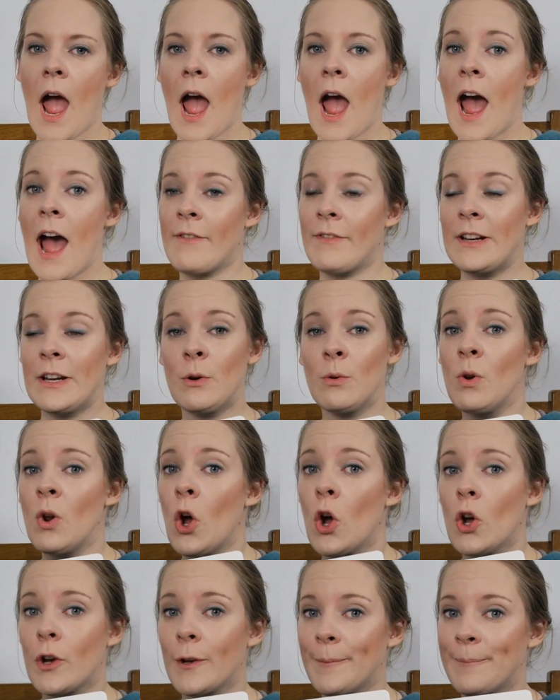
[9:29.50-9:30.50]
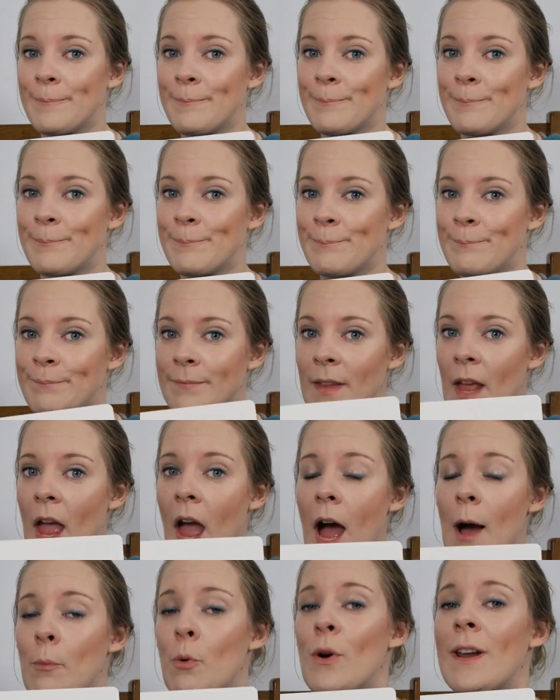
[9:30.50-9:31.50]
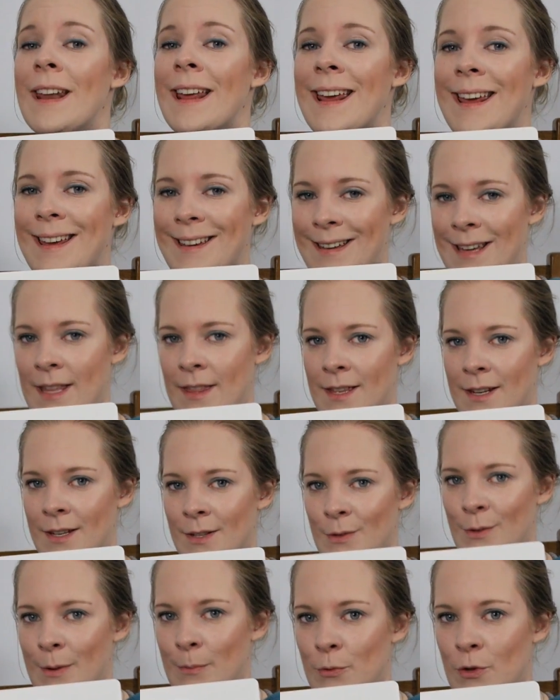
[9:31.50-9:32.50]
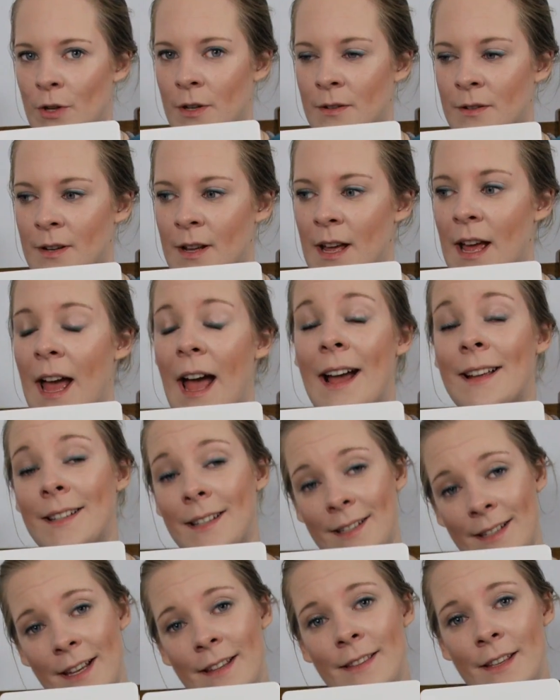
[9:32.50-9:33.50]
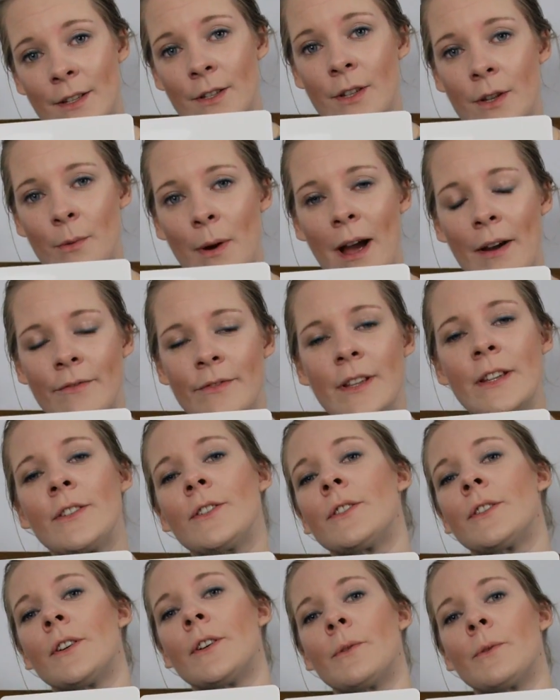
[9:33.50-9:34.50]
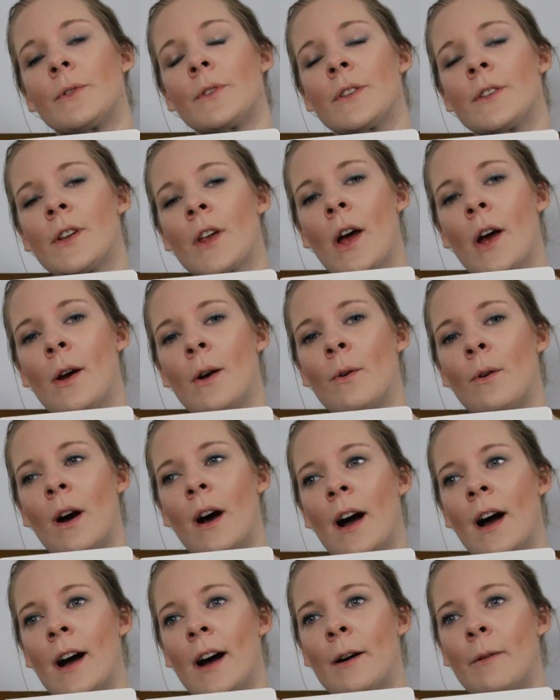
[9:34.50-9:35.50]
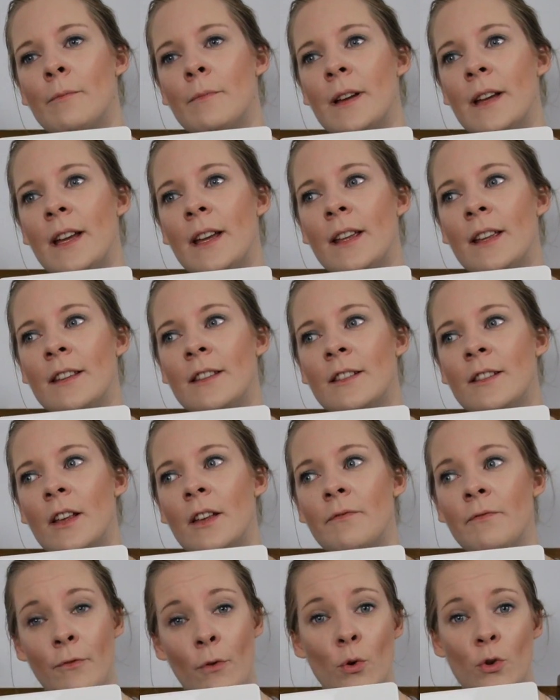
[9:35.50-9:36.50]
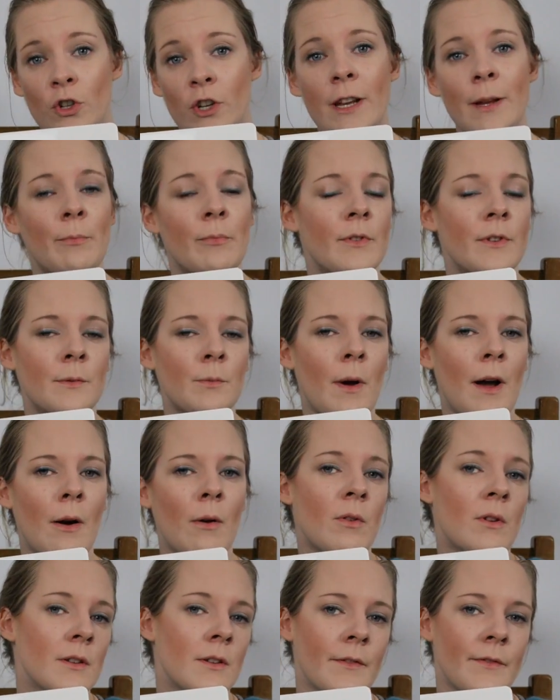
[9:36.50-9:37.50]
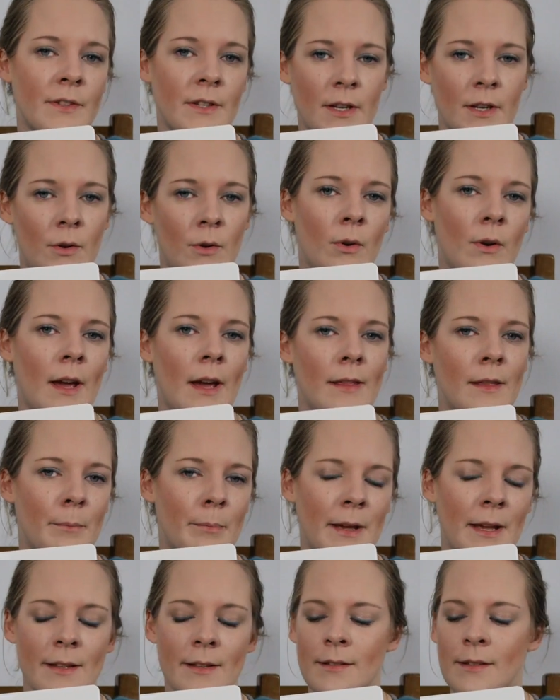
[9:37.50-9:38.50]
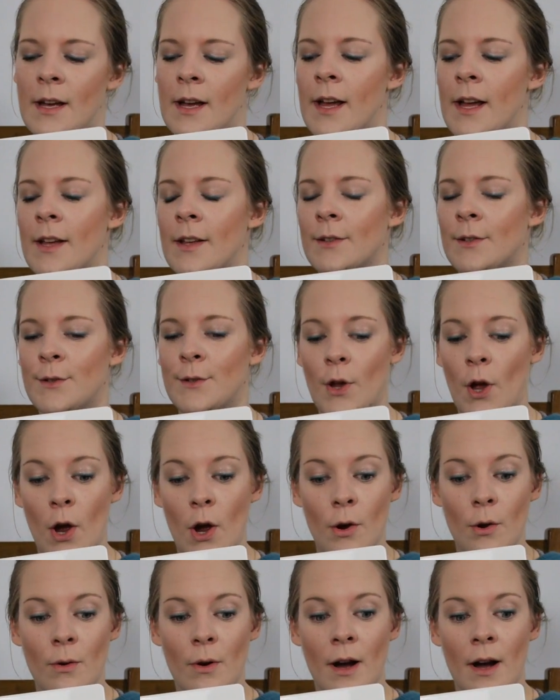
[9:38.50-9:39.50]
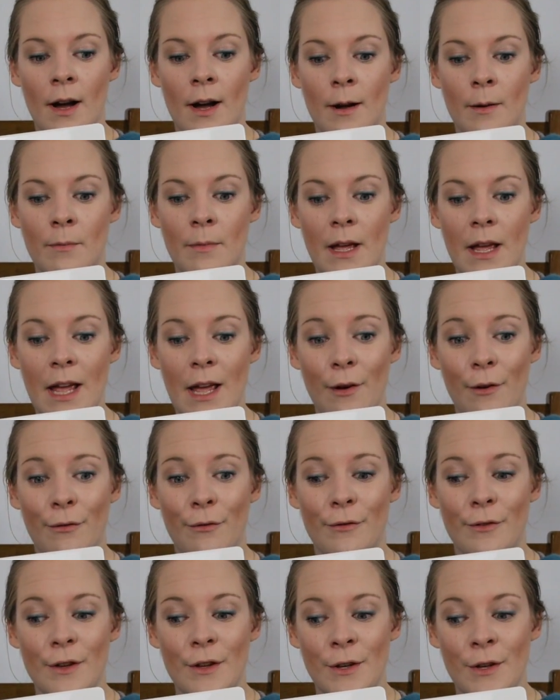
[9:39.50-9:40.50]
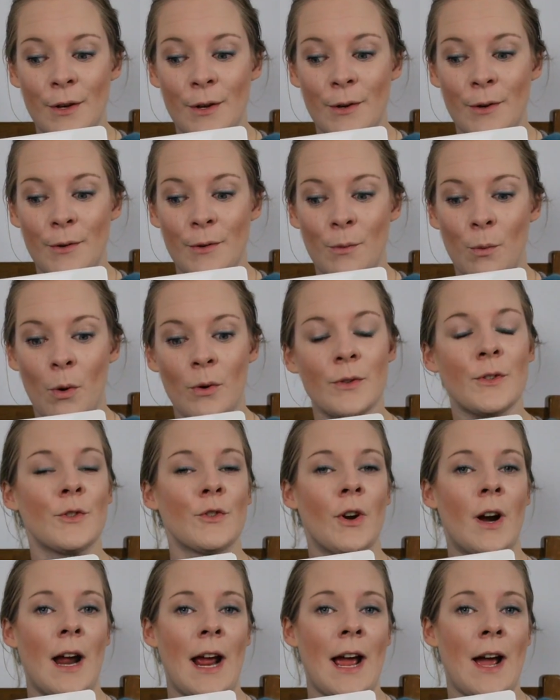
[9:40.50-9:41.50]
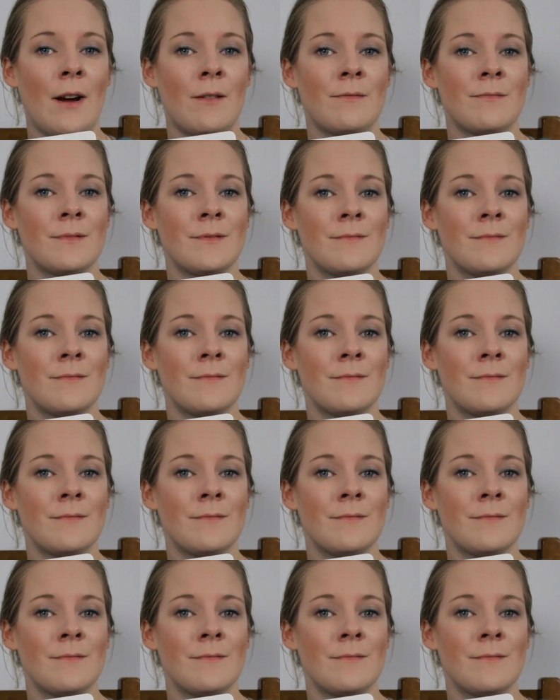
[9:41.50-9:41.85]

have a little look. I'll put a link in the description. As I said, they do have digital, so for cheaper as well, because obviously you're not getting the bits. So if you want to try it out